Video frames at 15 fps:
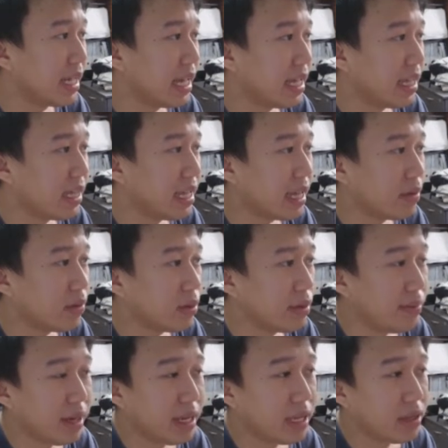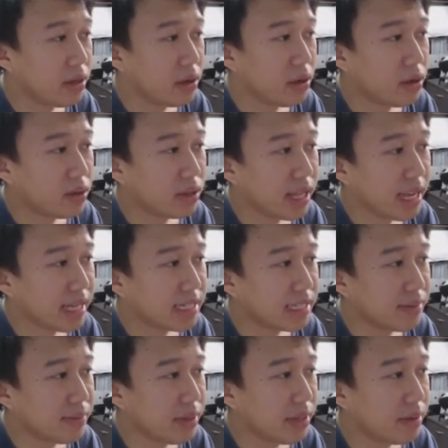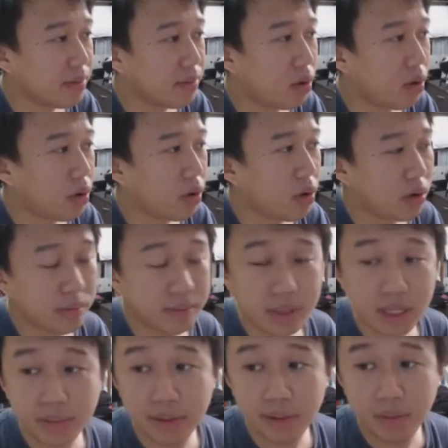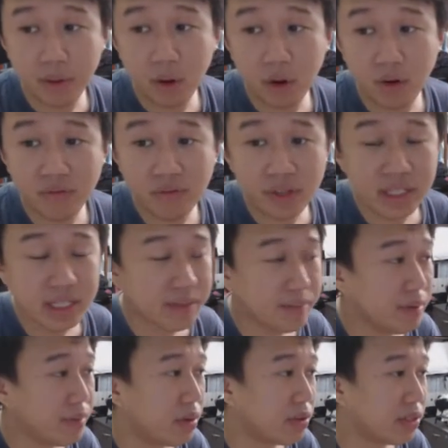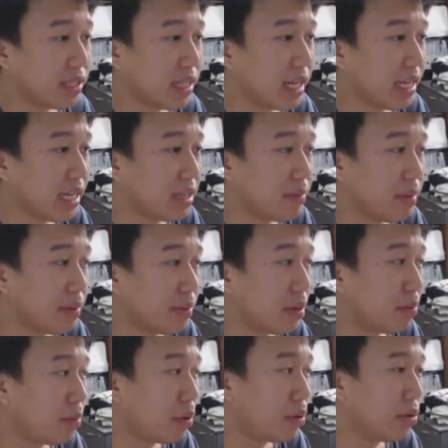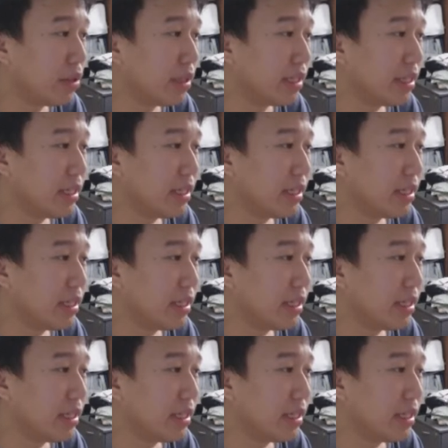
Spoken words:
and that would make your text a bit more obvious, a bit more stunning, a bit more bold.